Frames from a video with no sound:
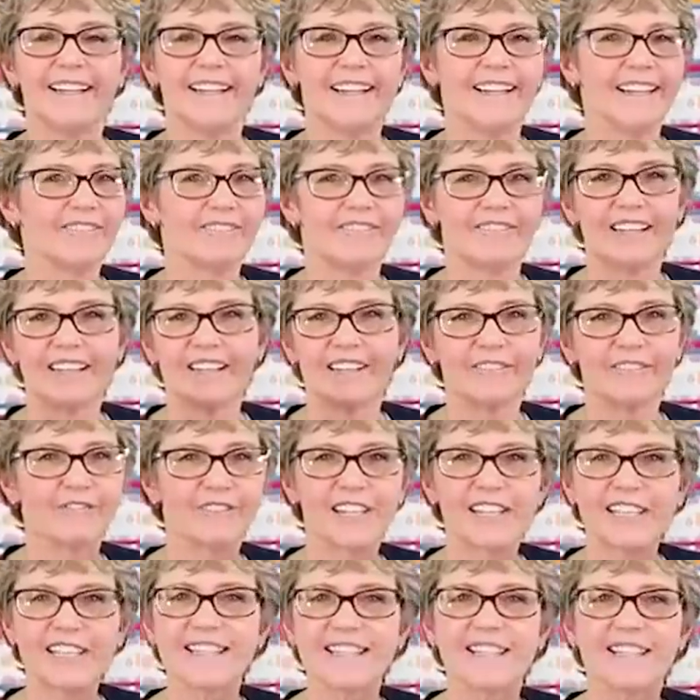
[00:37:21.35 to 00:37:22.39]
Um, if
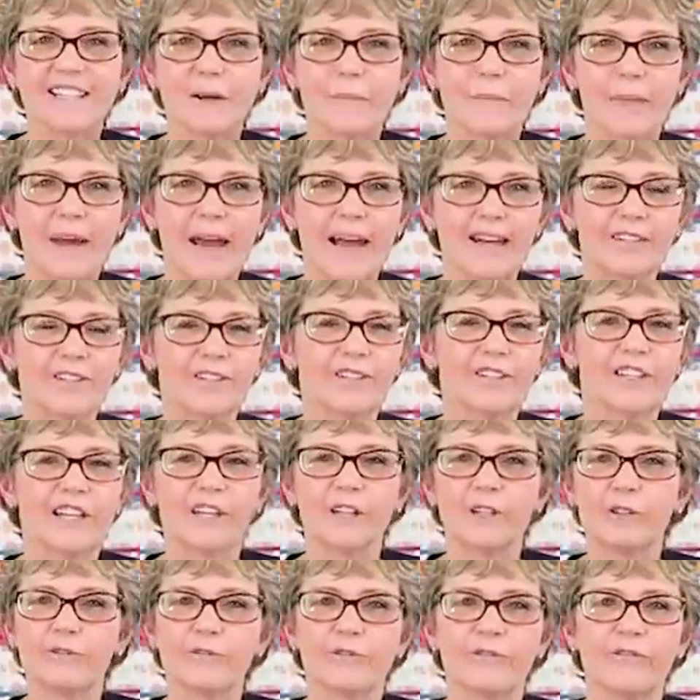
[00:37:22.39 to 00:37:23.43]
this is a pattern that
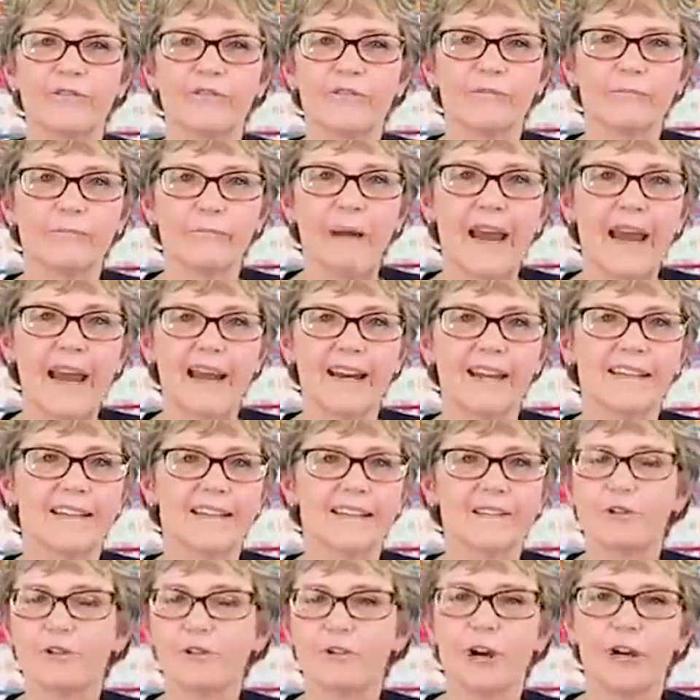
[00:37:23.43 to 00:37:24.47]
you've made
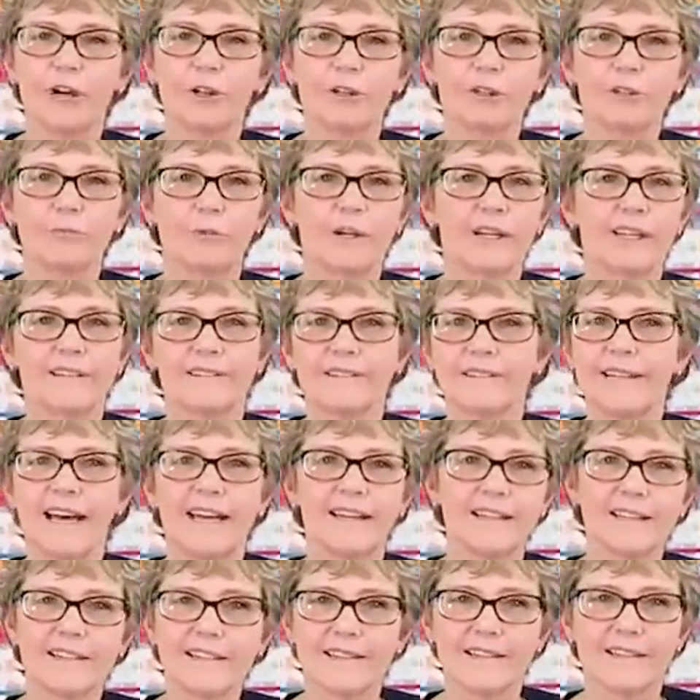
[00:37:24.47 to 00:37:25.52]
and struggled with,
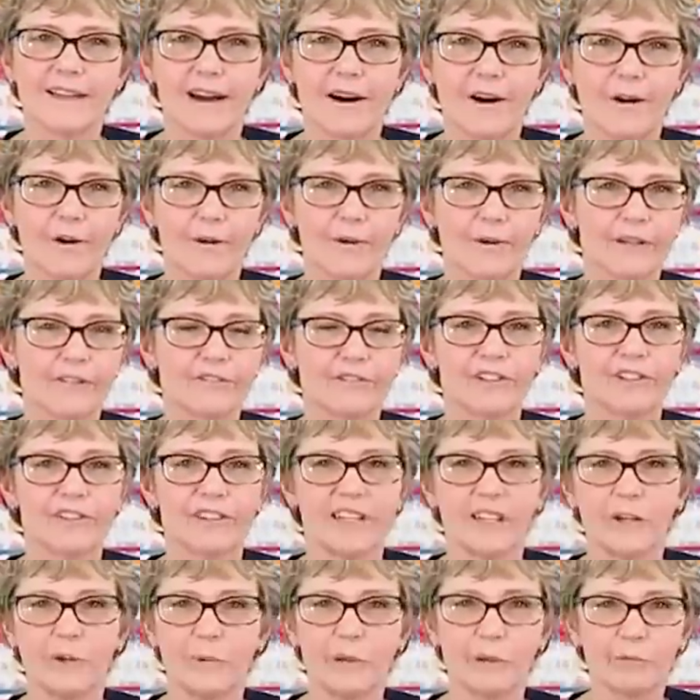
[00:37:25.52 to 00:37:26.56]
let us know if you
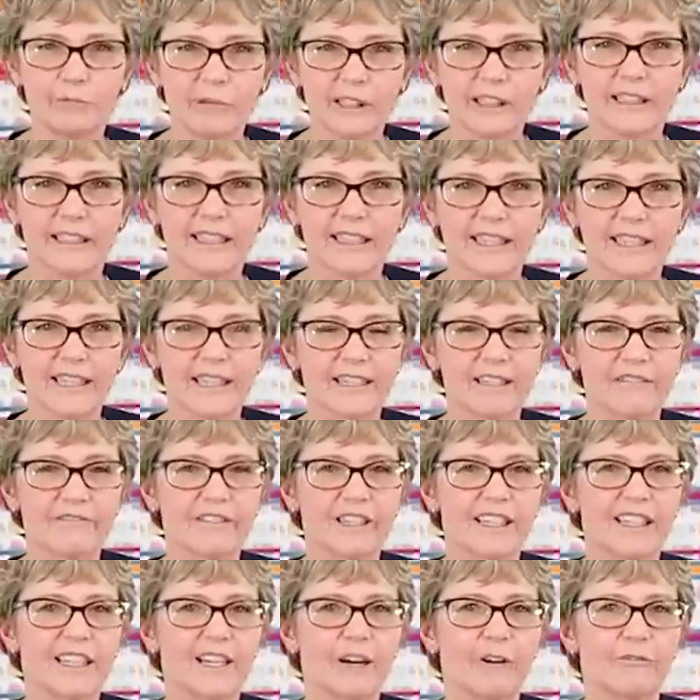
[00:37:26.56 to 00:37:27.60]
think we really need a
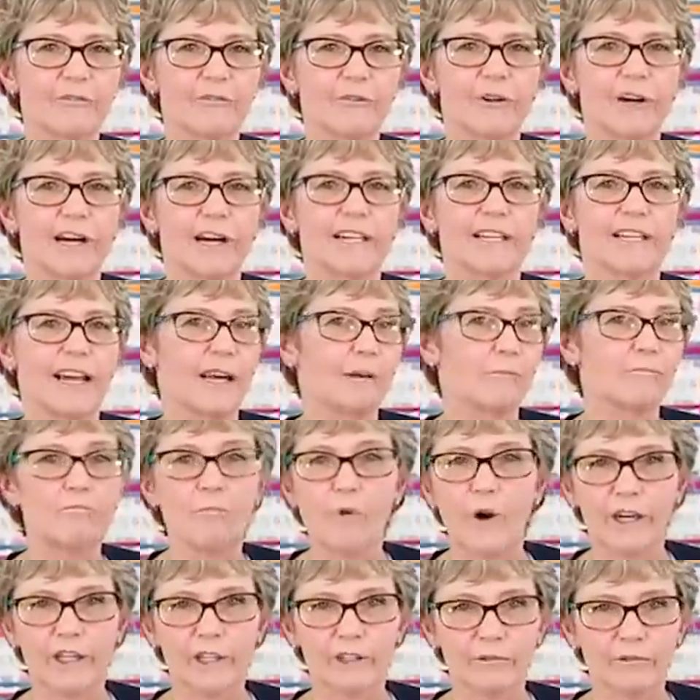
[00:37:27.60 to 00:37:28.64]
video for it and
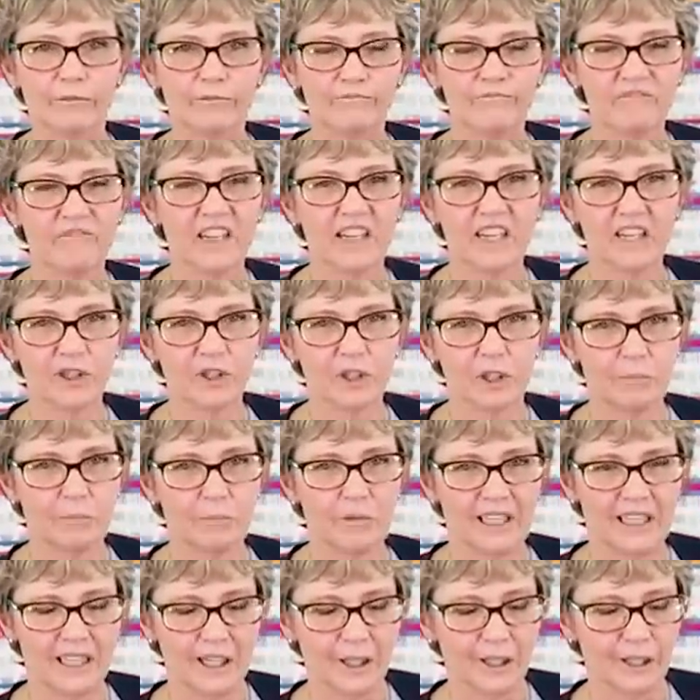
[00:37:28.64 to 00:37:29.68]
what you think should
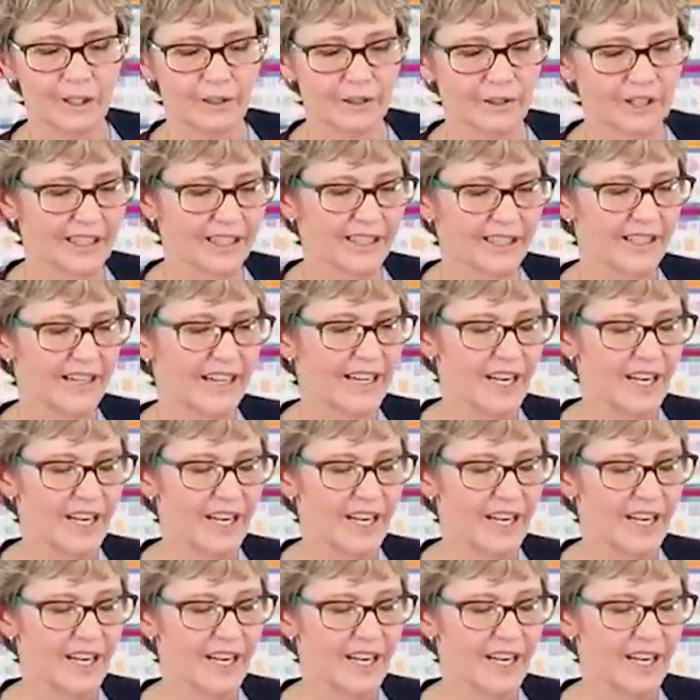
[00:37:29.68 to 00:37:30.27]
be included.